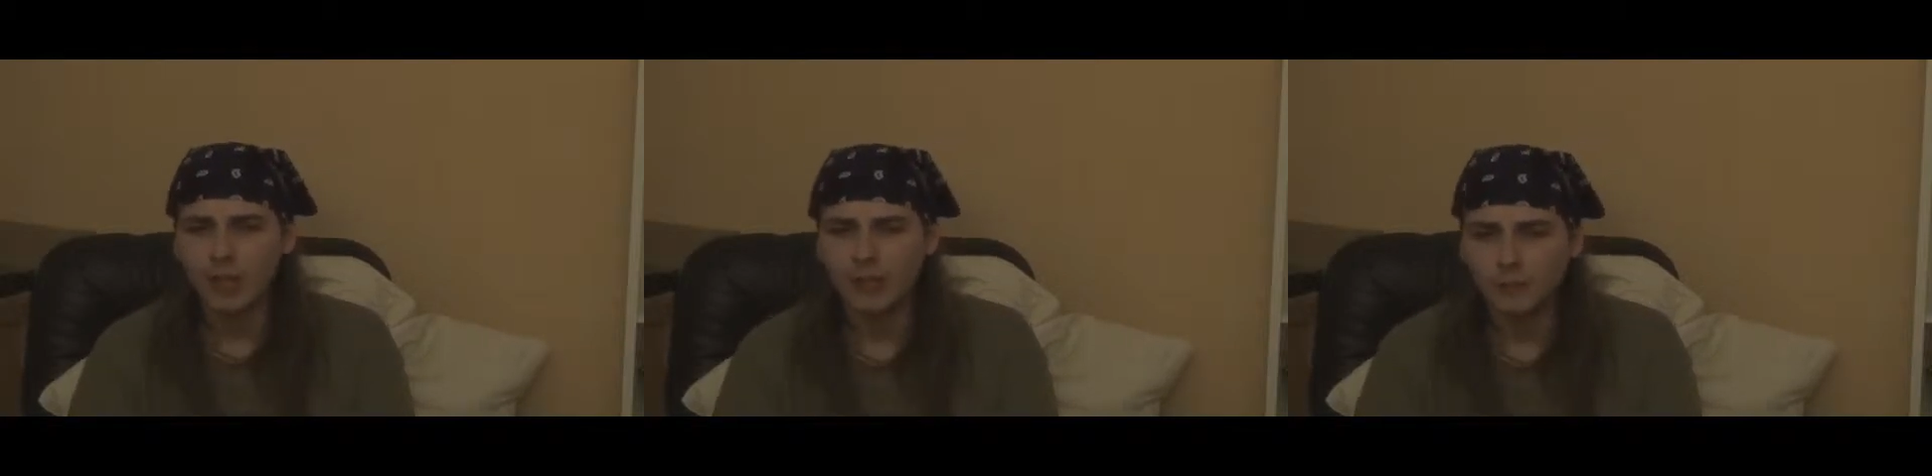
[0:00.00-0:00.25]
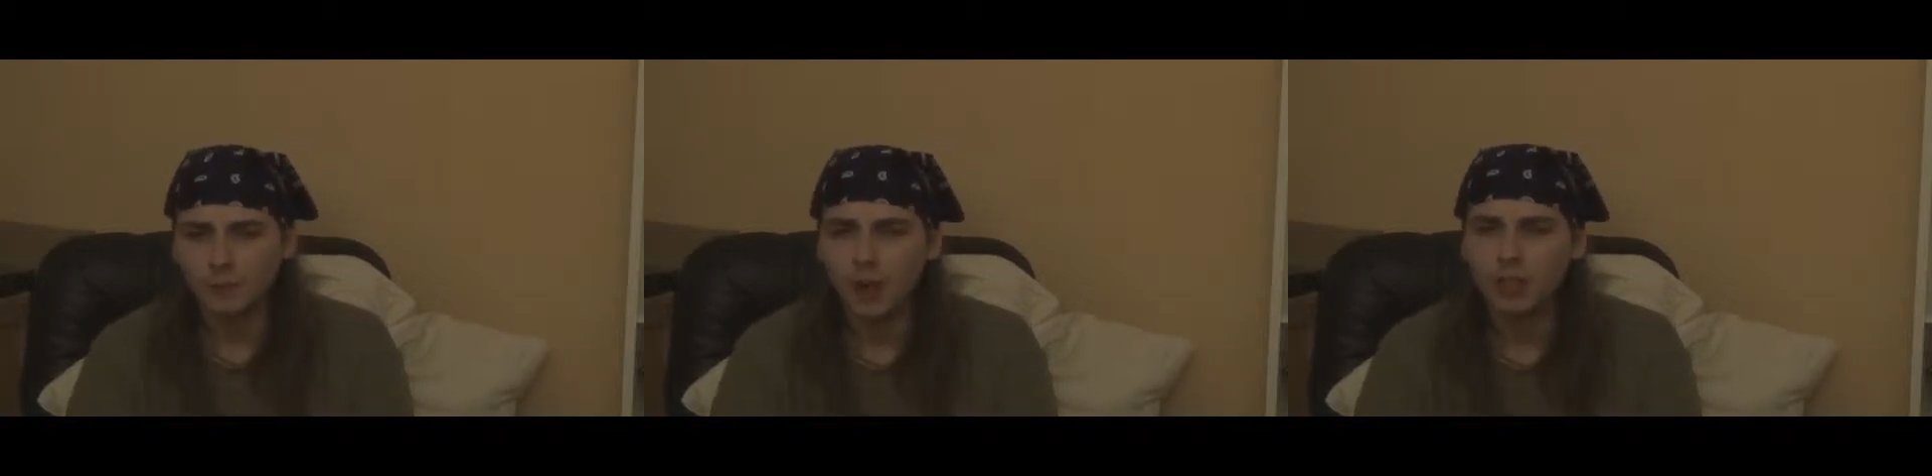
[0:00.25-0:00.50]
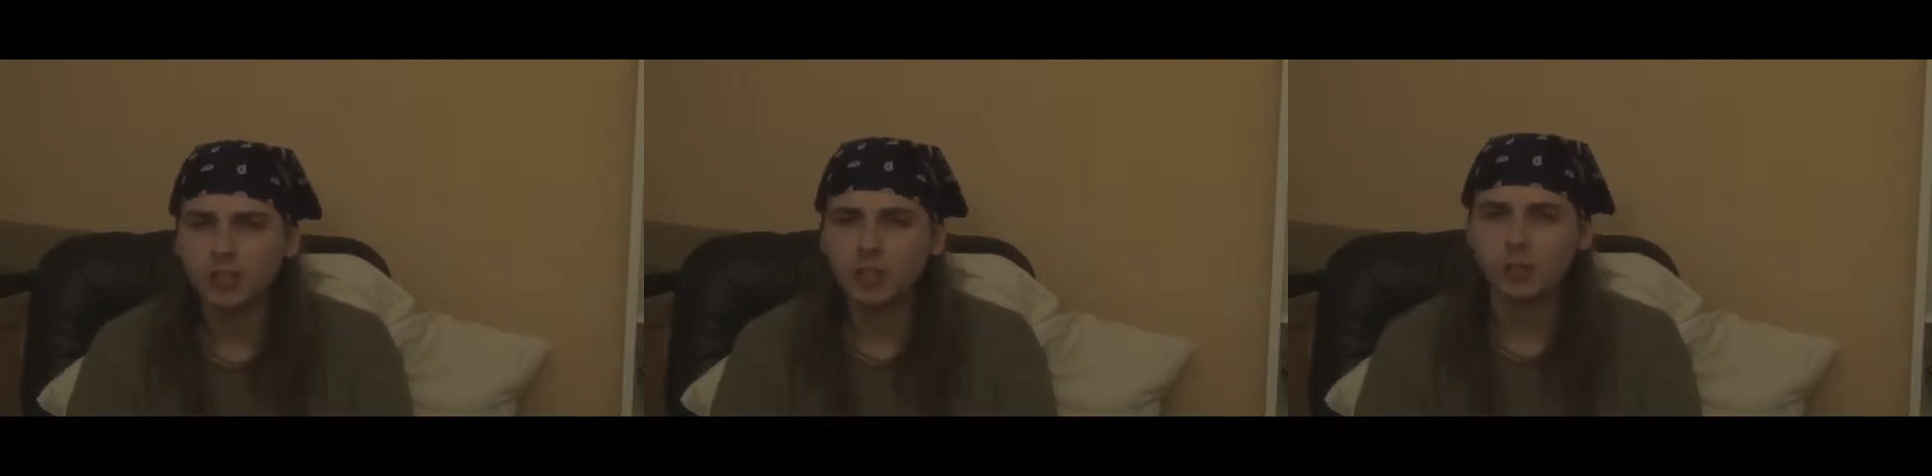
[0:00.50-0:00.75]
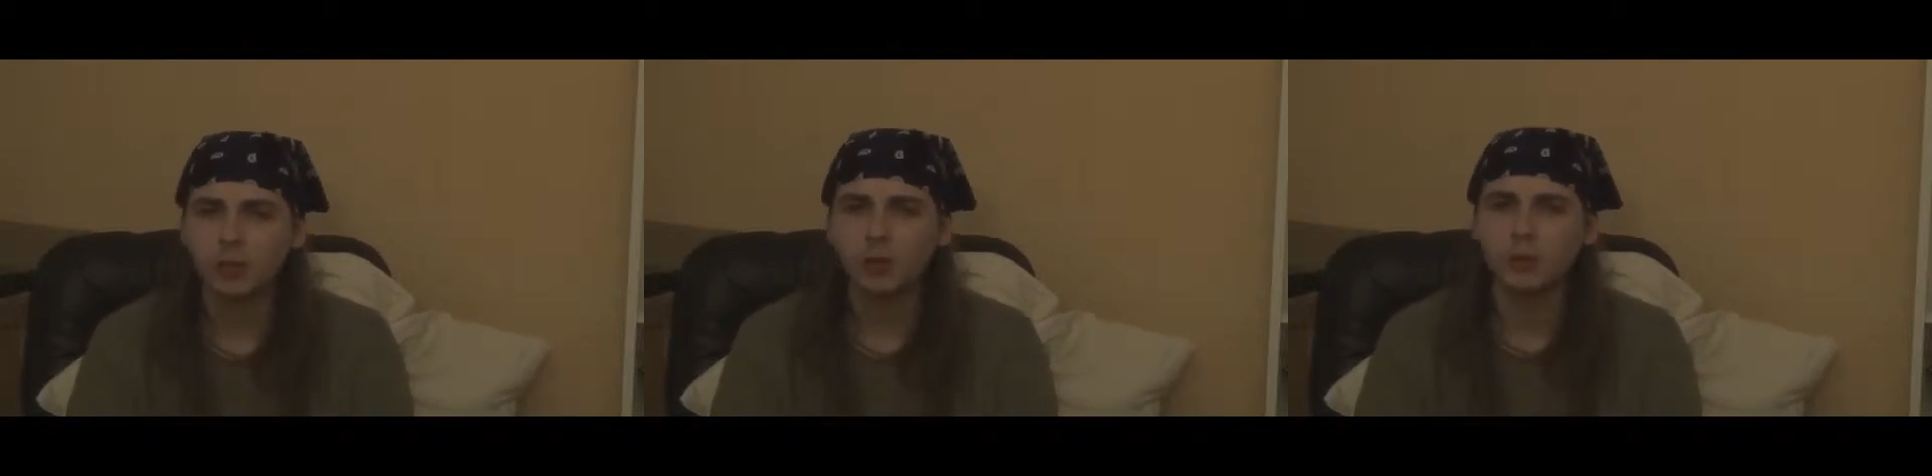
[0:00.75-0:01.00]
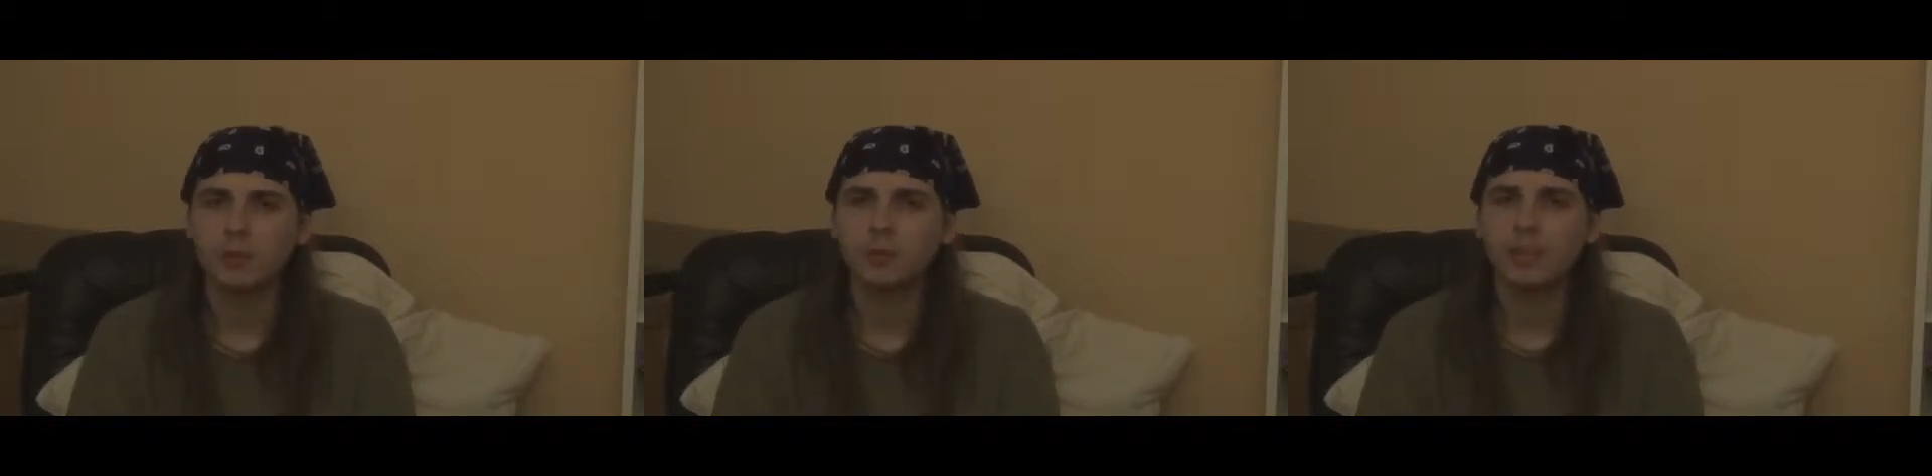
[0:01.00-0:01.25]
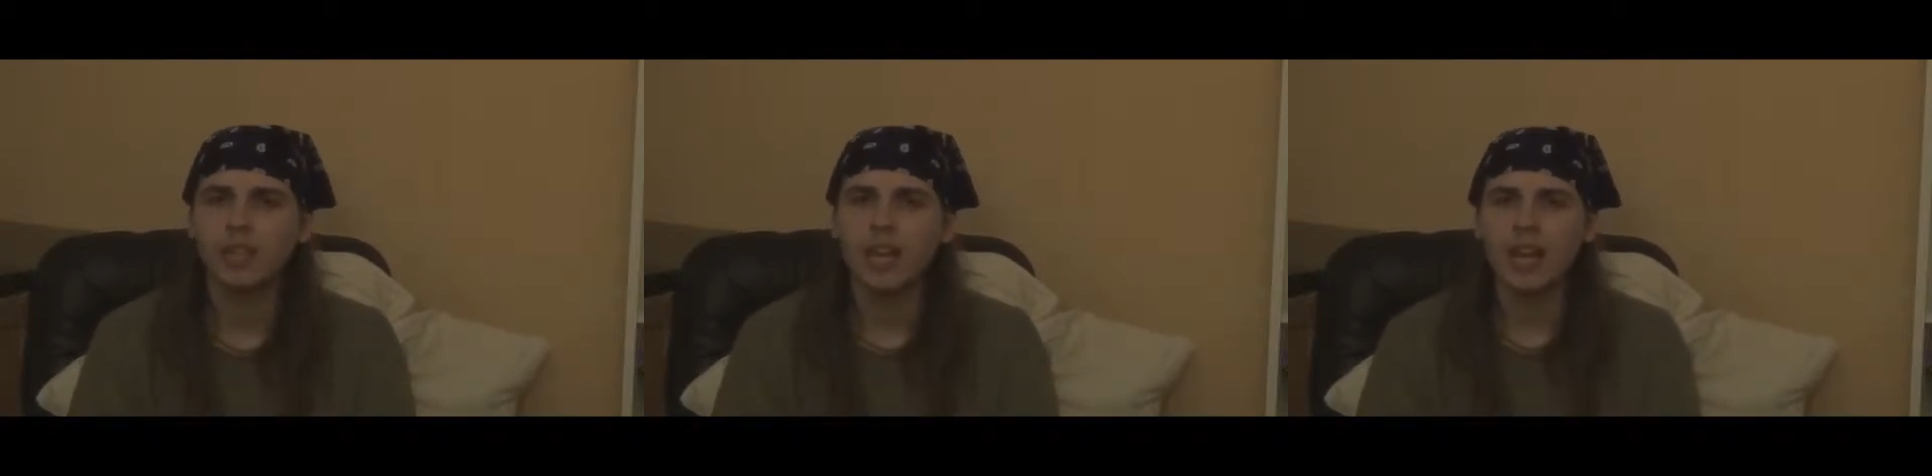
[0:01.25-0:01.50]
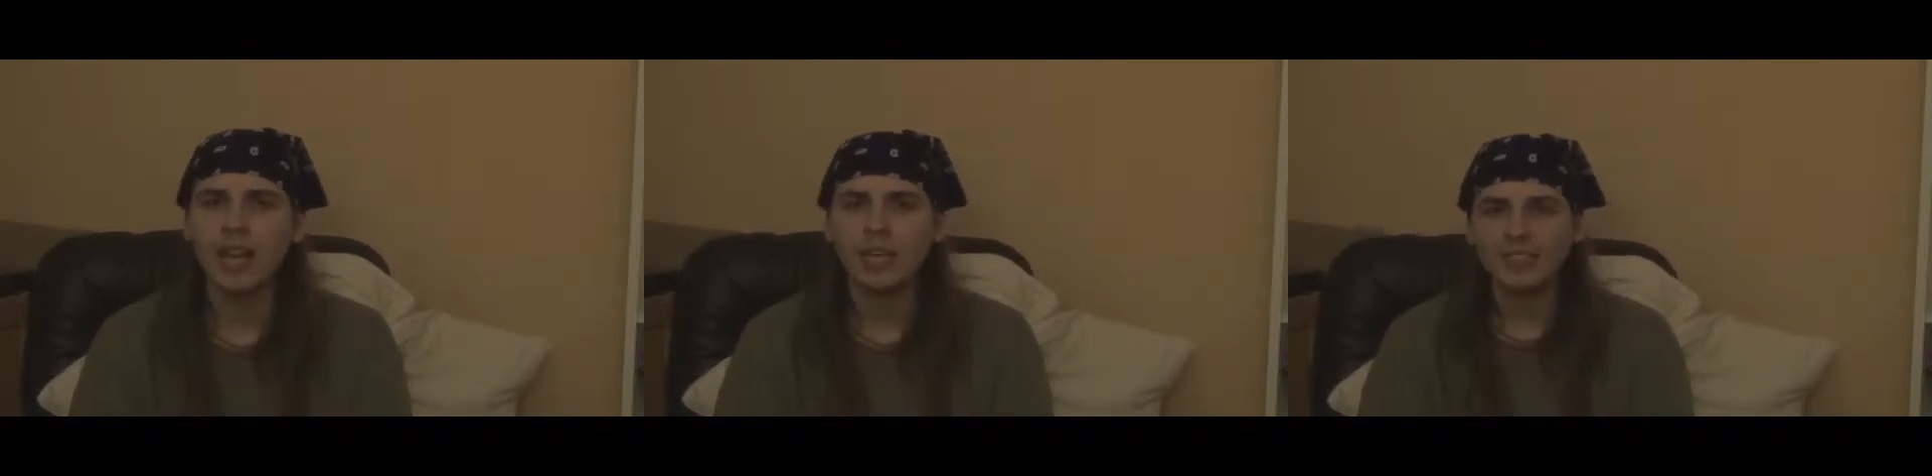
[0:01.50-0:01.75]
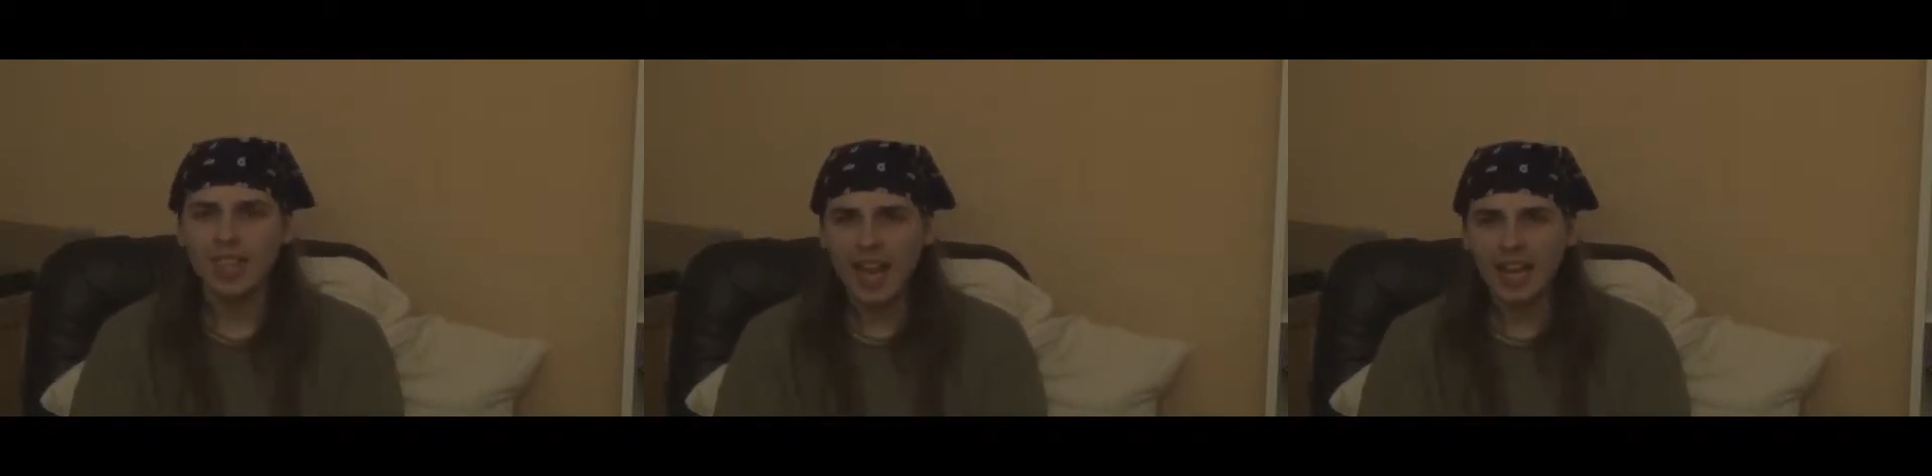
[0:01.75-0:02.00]
as far to
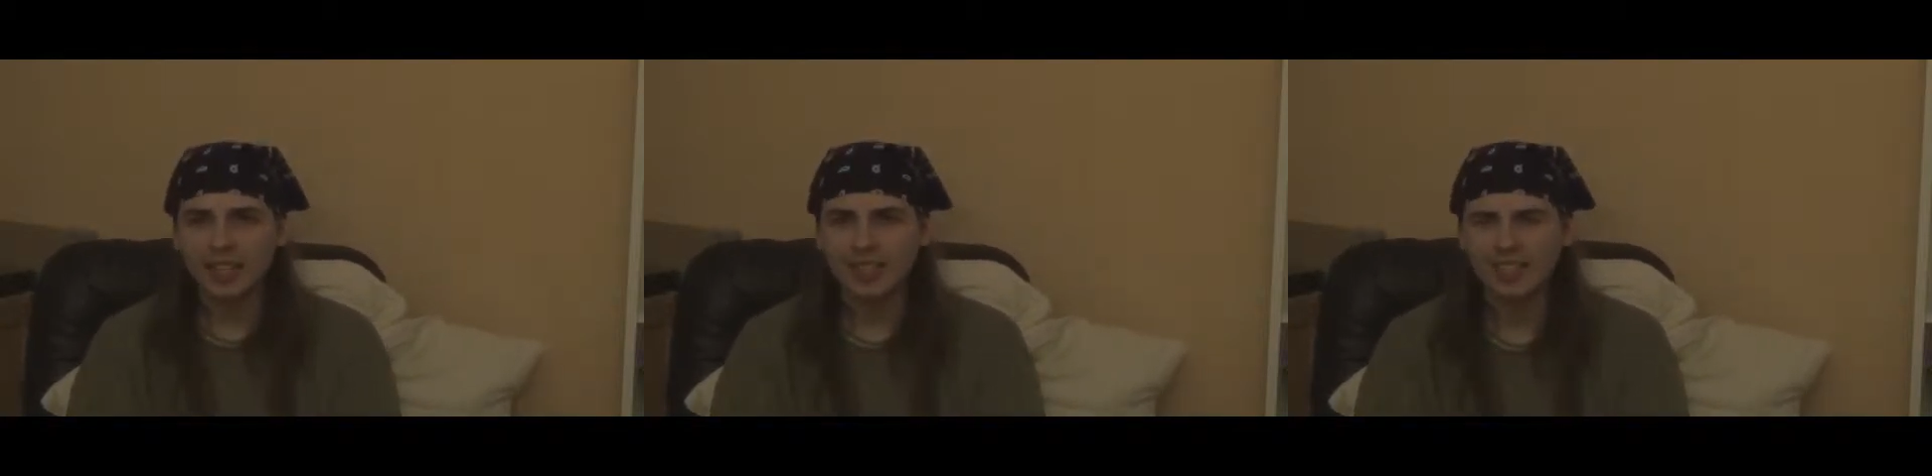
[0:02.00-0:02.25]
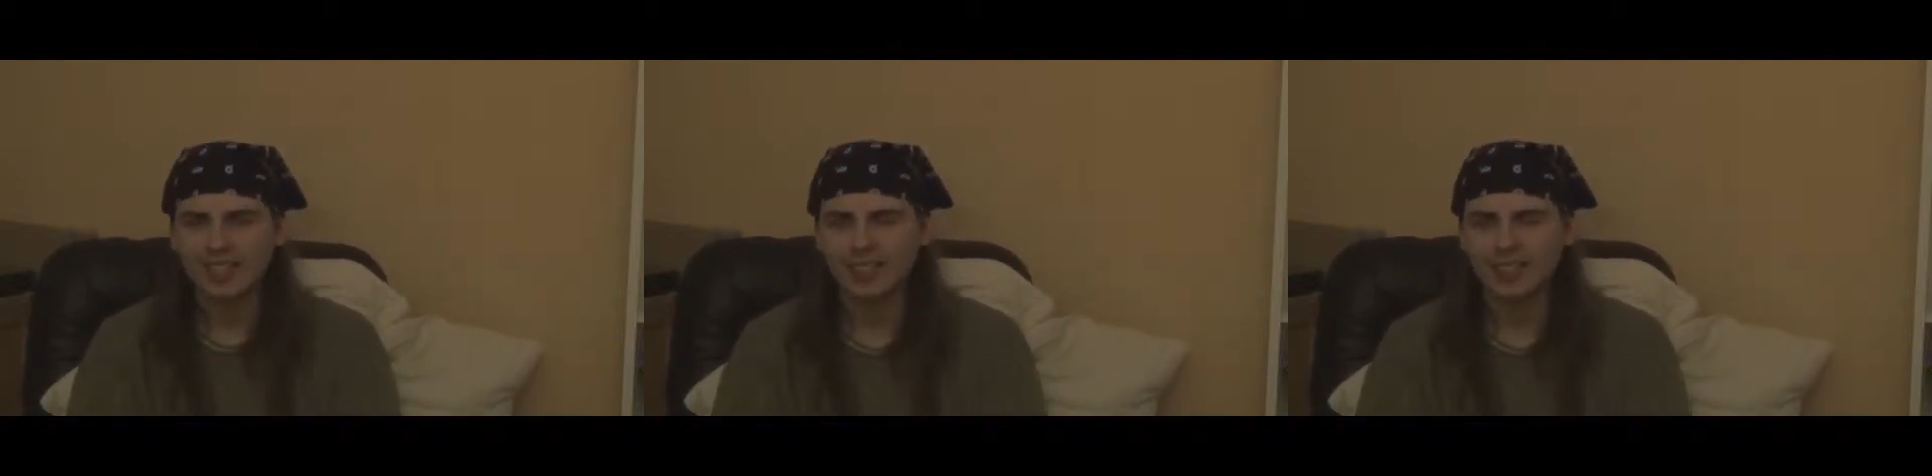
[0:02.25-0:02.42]
attack,